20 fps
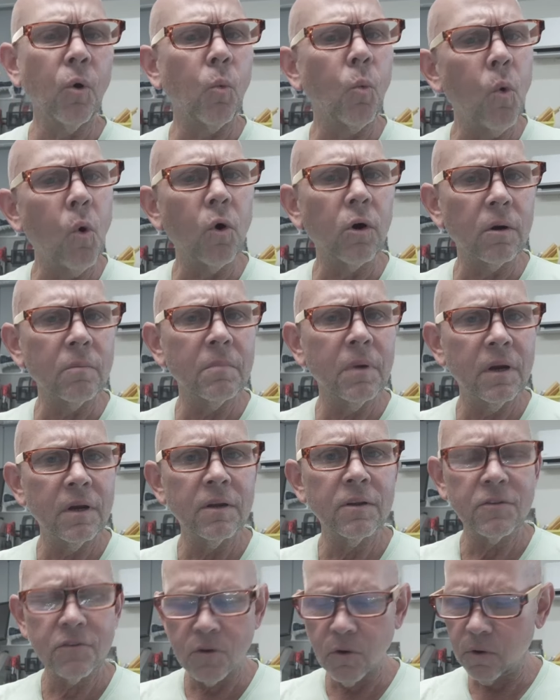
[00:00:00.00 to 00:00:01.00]
warm
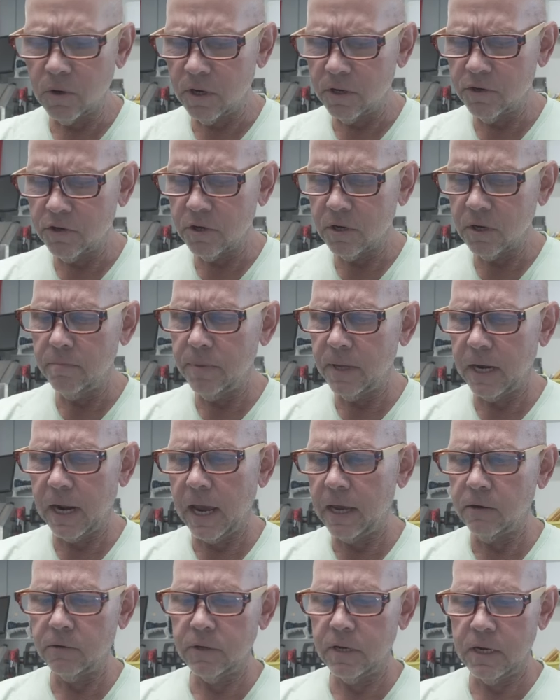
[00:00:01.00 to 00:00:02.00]
storage, but I
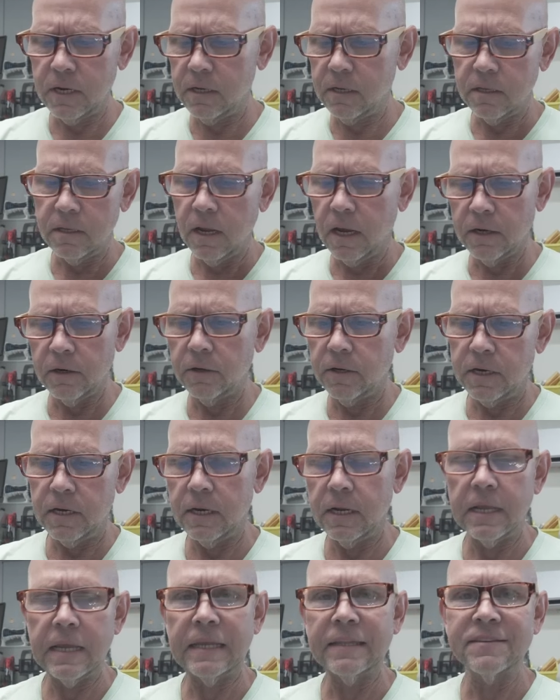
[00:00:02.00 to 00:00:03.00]
don't need
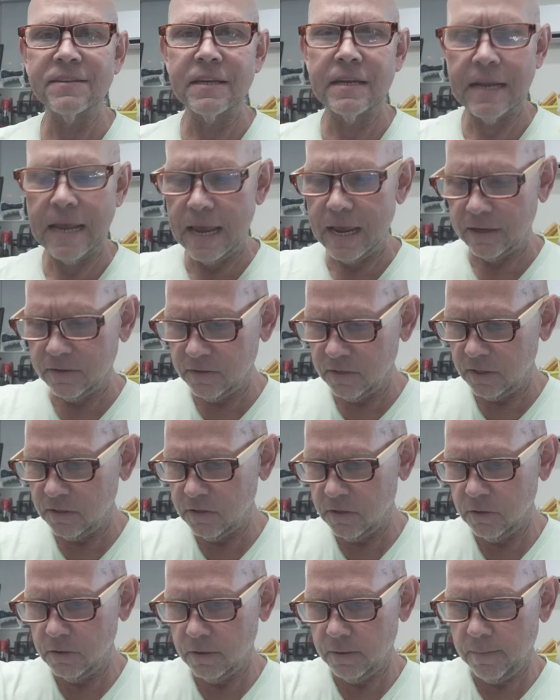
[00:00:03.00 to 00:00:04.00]
instant access
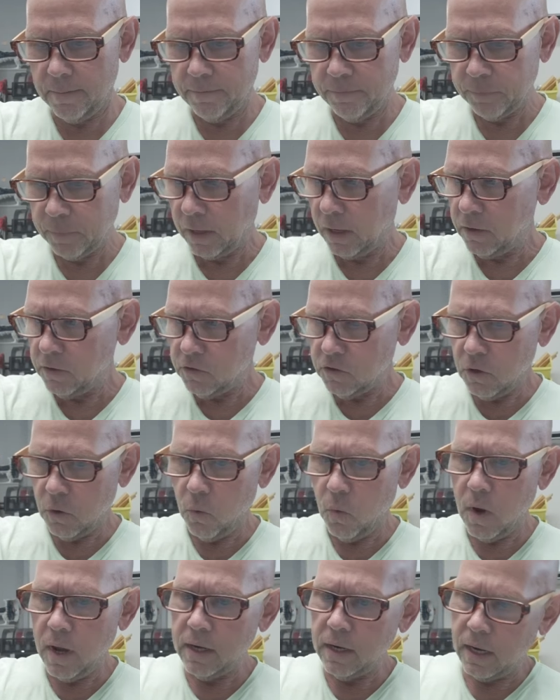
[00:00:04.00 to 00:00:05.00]
to it. So
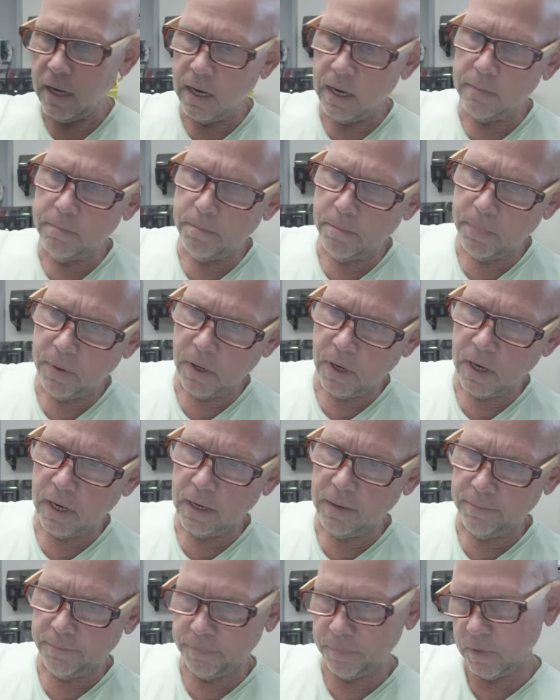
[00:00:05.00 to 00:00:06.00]
what I
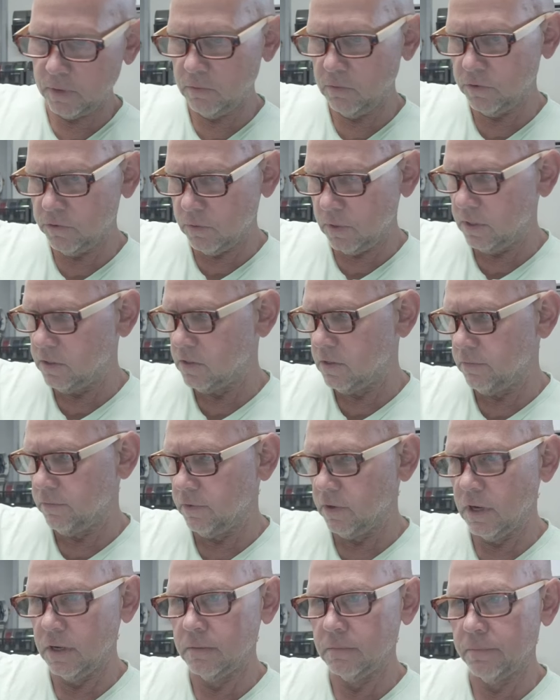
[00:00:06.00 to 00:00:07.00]
bought, which way is the
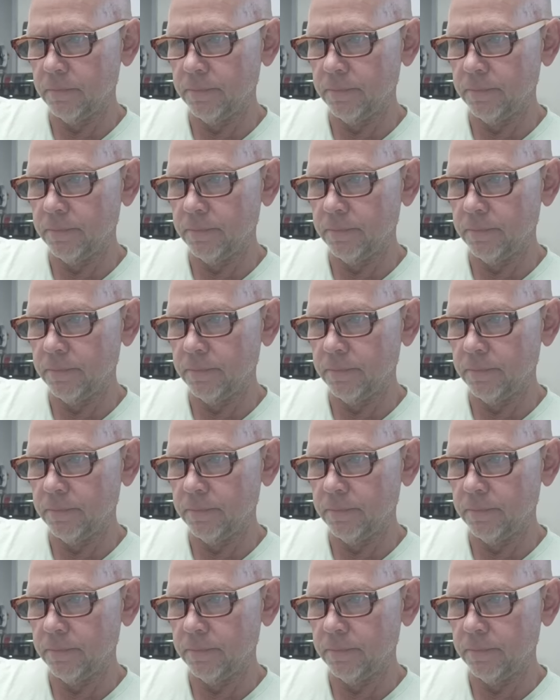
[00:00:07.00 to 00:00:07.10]
front?